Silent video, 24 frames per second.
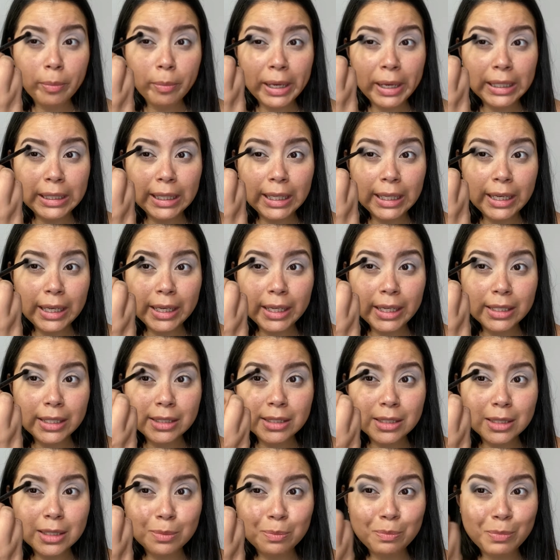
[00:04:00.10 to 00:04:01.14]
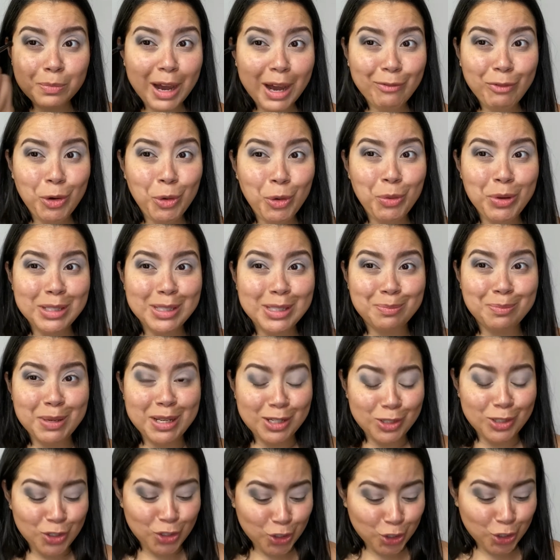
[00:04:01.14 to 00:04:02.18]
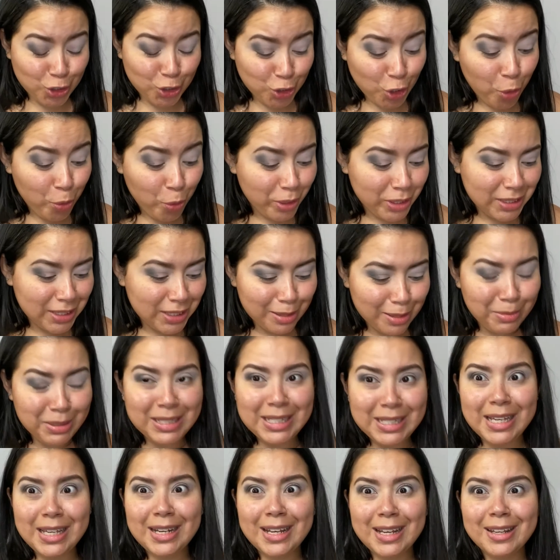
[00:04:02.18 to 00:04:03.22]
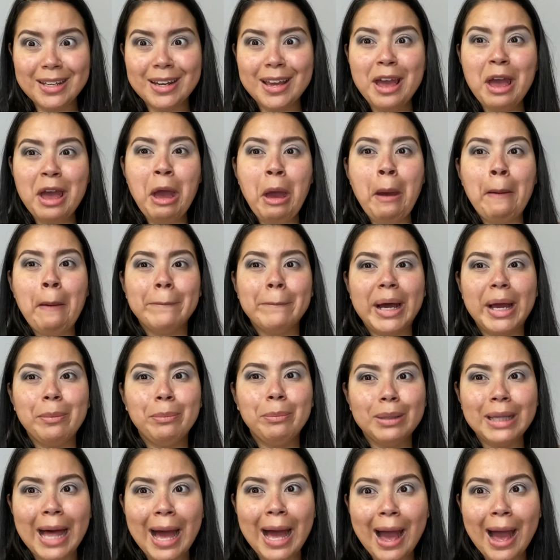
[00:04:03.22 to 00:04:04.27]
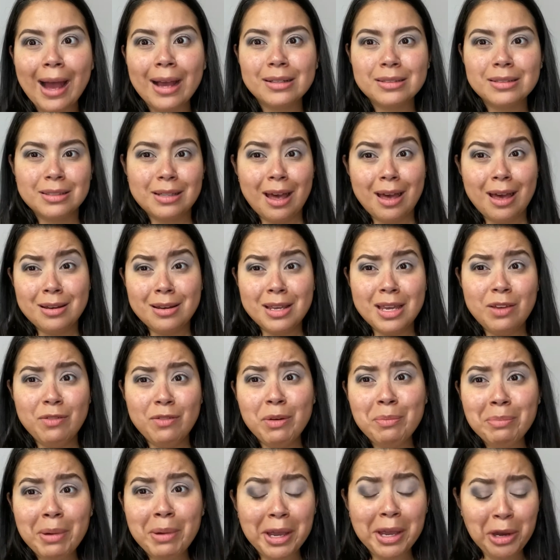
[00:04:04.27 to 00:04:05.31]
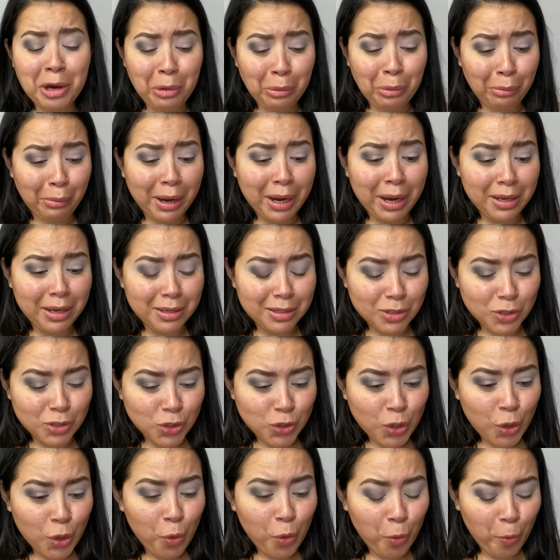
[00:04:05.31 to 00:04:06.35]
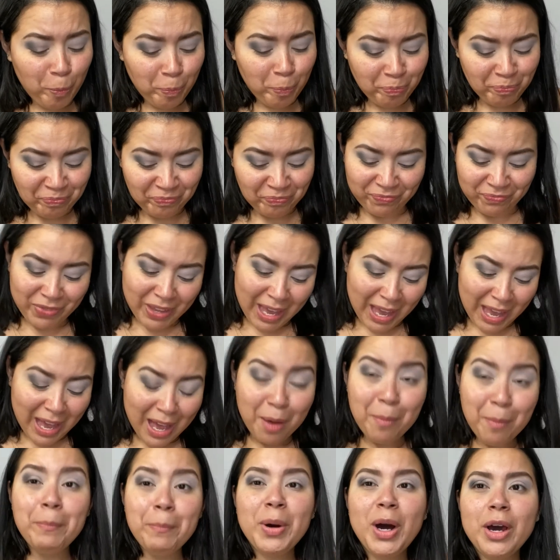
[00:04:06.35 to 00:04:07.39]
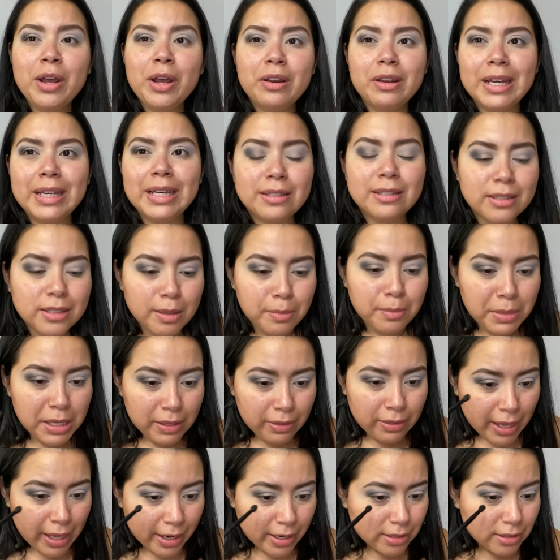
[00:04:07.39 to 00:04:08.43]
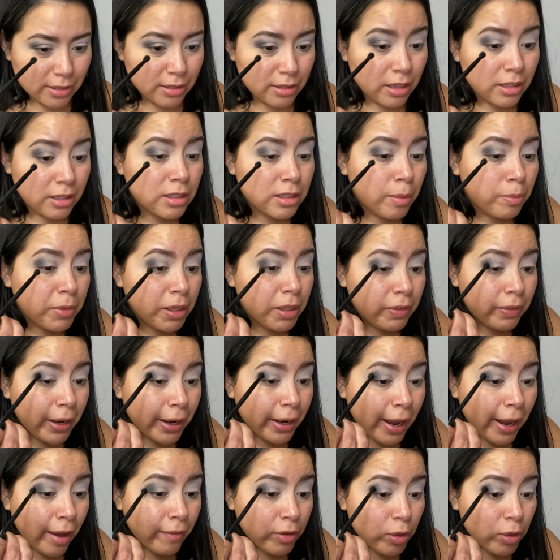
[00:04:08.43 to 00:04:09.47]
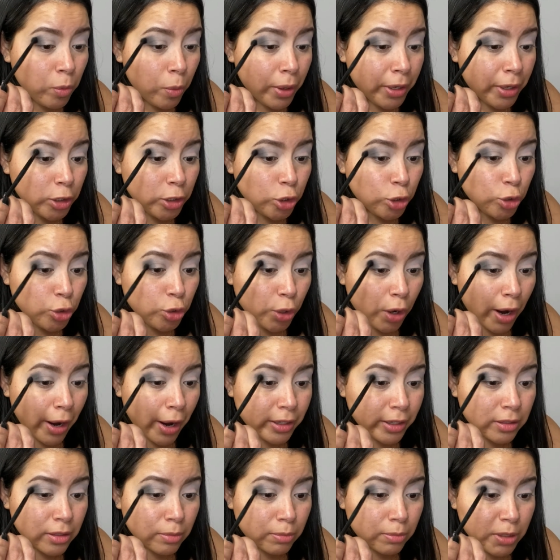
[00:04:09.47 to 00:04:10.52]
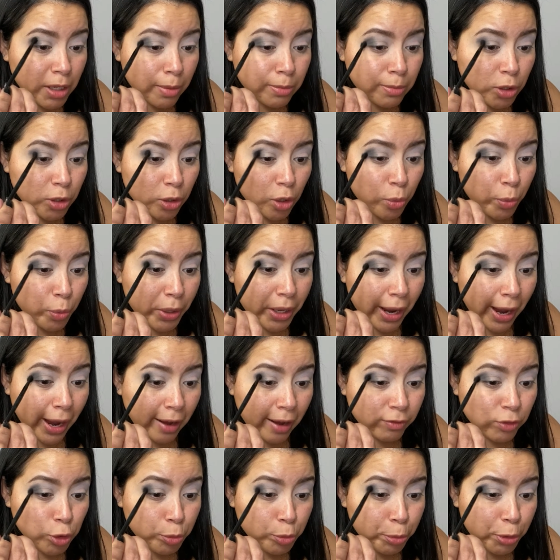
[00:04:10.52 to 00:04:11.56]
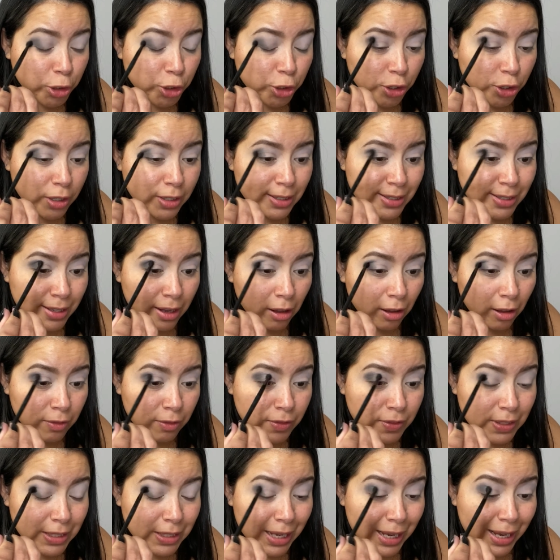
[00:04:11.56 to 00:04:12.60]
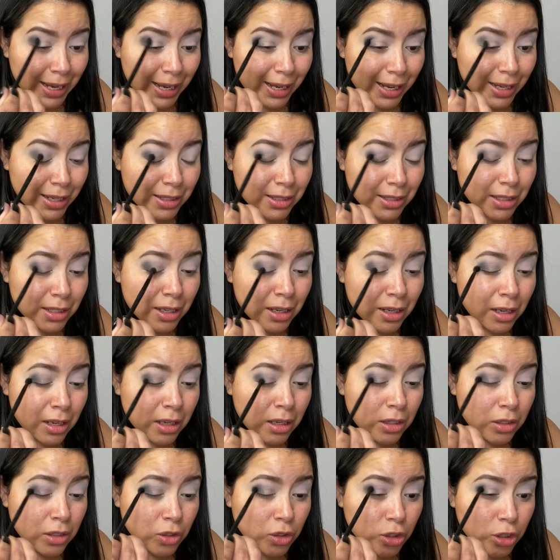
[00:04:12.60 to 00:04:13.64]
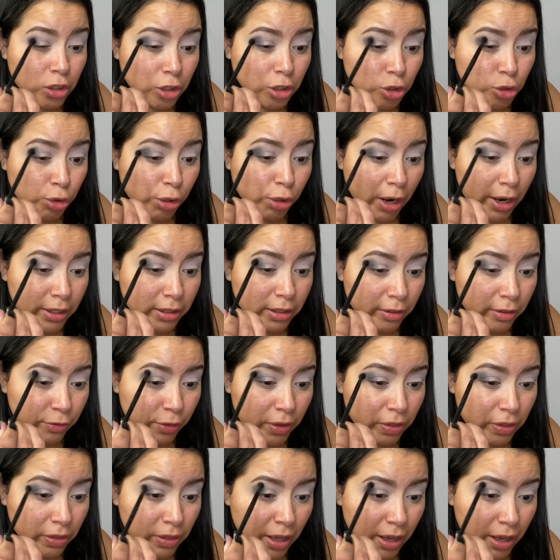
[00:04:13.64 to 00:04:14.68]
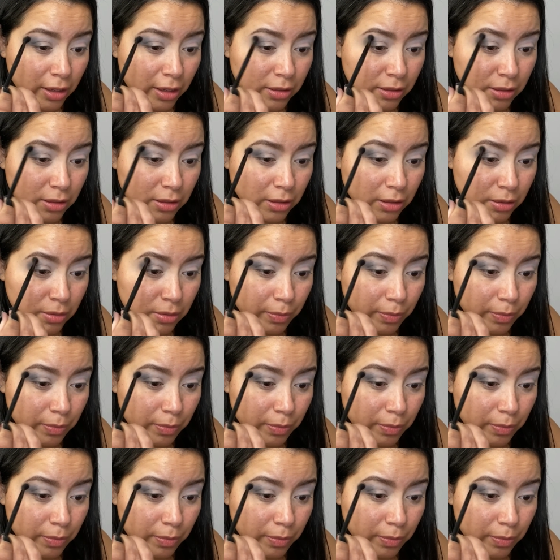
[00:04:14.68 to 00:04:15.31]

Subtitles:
my lids. I've always been so intimidated by blacks and even by grays. So, but it doesn't mean that it's not something that I haven't wanted to try. Sometimes, you know, we have to push ourselves and just try different things.